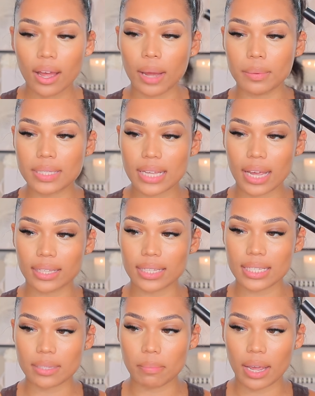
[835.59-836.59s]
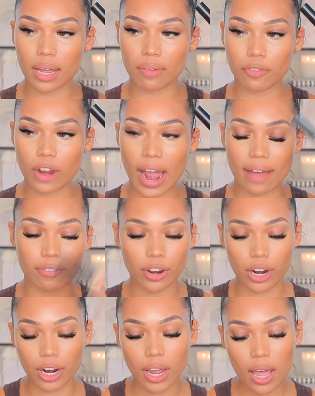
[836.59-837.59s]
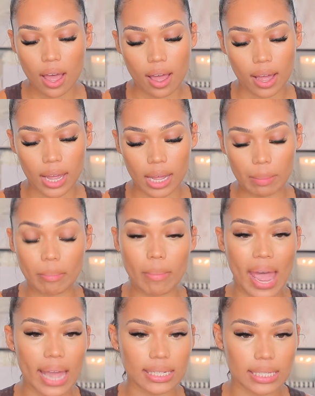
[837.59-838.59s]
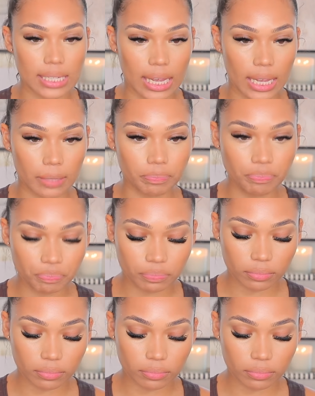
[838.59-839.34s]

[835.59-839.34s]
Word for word: I'm gonna take this Makeup Forever um, Matte Skin,